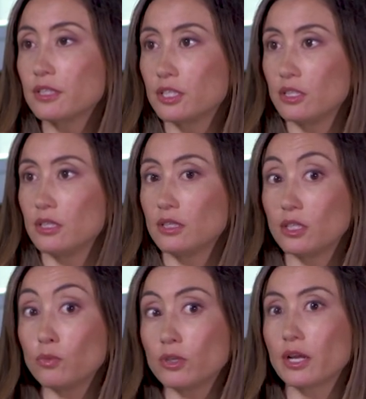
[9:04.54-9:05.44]
that he
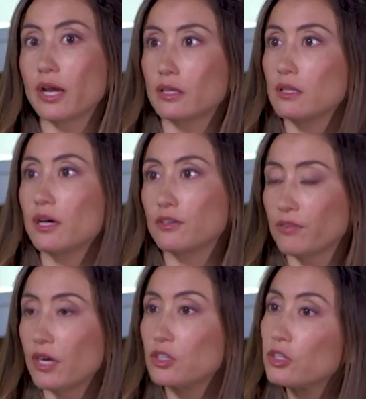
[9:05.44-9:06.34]
he would add a lot of
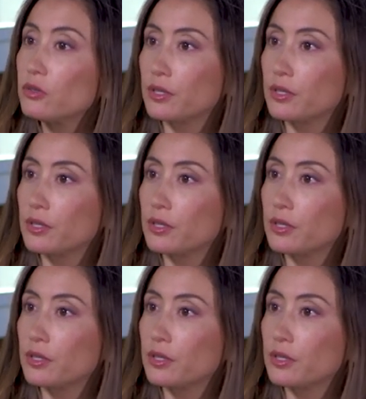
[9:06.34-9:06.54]
value,